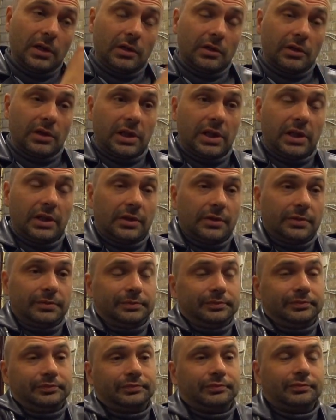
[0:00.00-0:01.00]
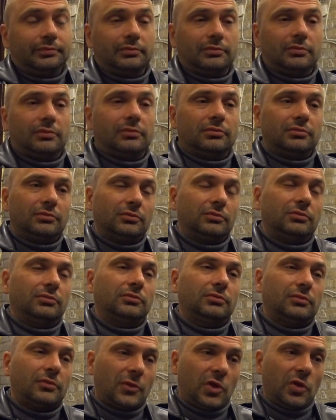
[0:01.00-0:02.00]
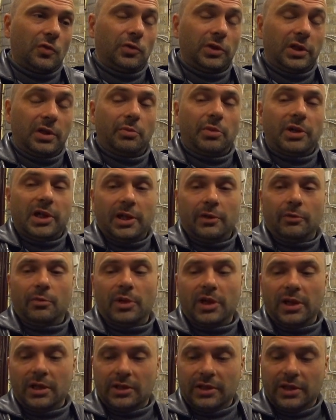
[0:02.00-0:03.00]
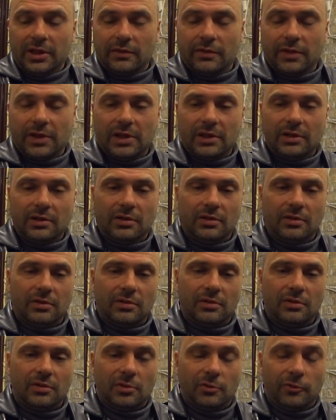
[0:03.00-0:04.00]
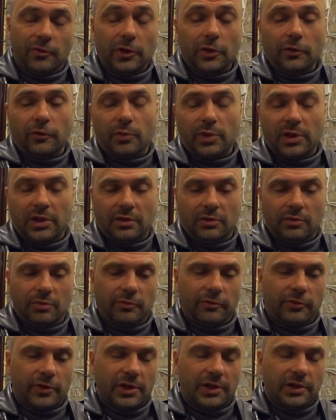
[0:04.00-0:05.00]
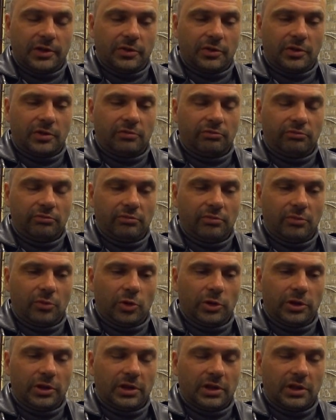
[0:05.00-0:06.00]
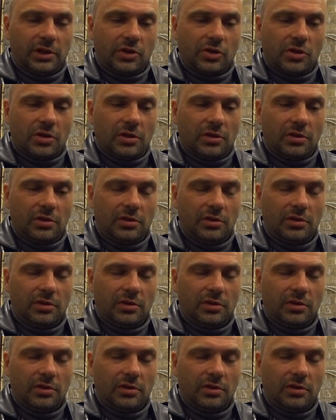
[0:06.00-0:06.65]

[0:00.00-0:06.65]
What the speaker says: Alright. So would I buy a bike like that? One of my friends bought it actually.